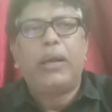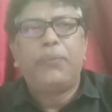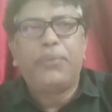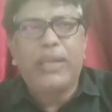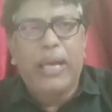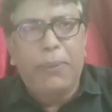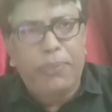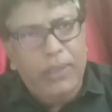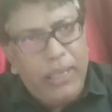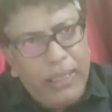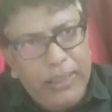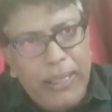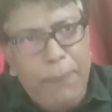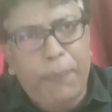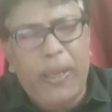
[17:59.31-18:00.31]
we have
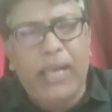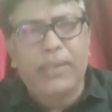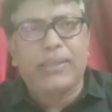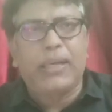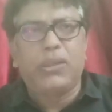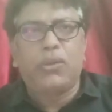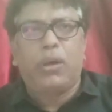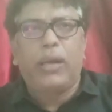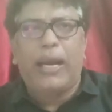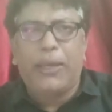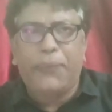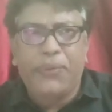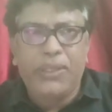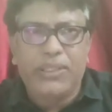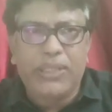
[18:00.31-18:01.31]
done the passage on
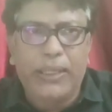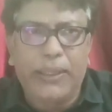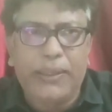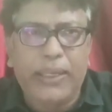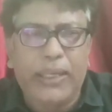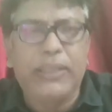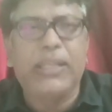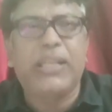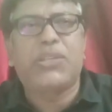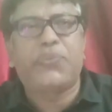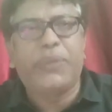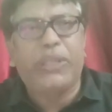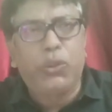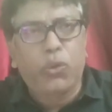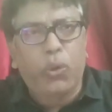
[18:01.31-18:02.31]
artificial intelligence.
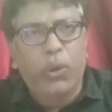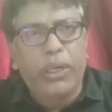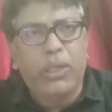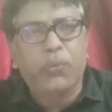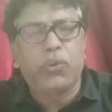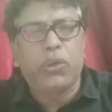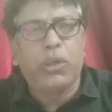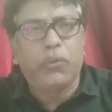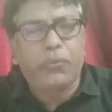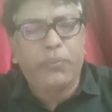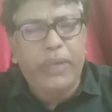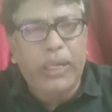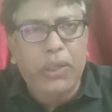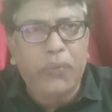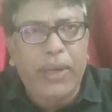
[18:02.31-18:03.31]
We know it
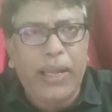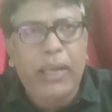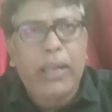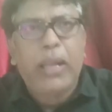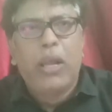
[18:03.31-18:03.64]
very well.